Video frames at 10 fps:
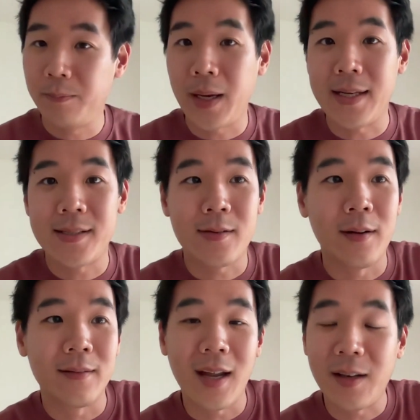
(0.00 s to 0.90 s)
based
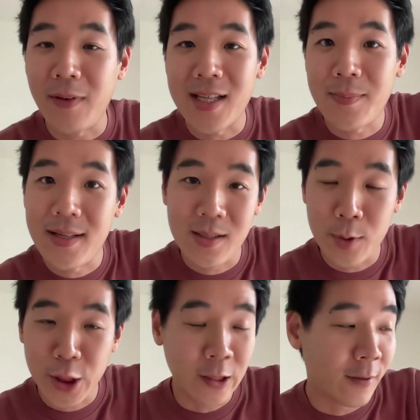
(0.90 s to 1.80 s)
on advancements in
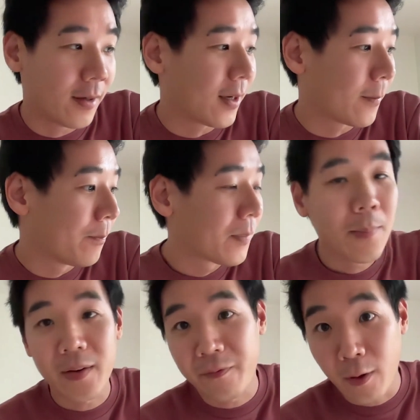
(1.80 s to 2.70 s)
machine learning.
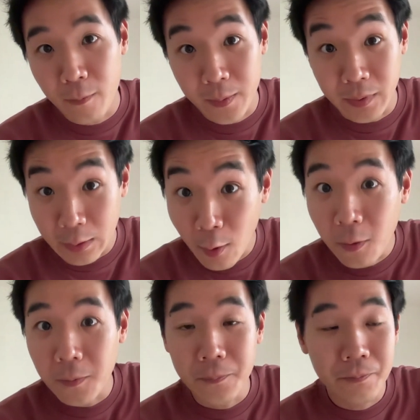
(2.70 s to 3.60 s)
But for what we
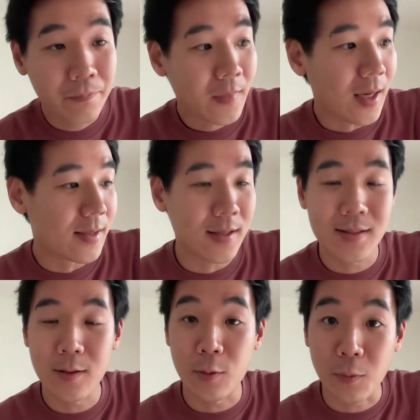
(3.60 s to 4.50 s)
know, is
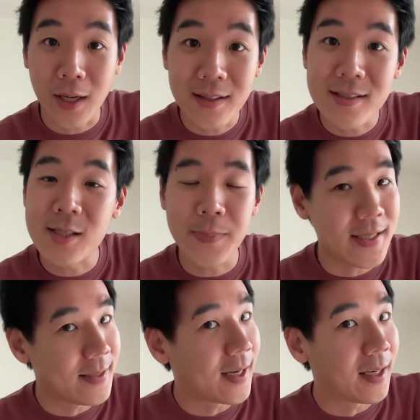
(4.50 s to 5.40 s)
it's a great
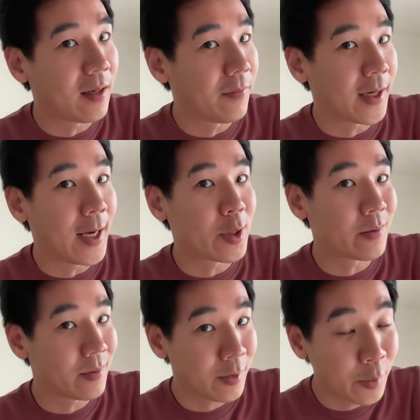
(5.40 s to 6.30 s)
species
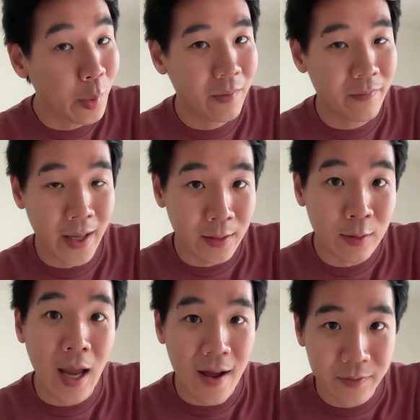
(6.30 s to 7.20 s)
identification tool. When
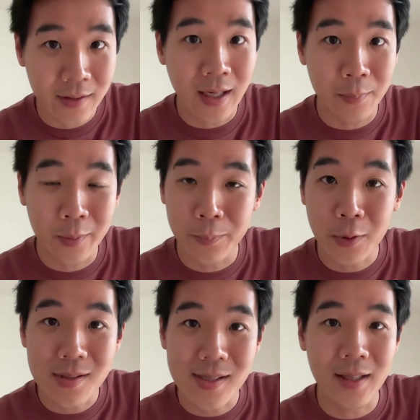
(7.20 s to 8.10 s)
you have the labeled
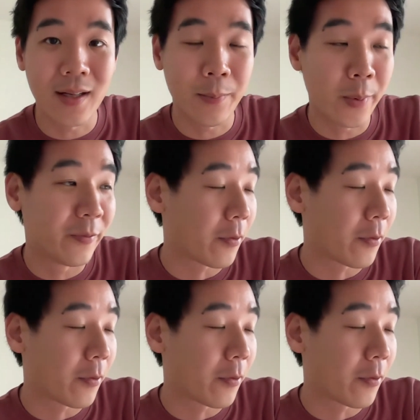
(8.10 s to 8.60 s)
birds and the labeled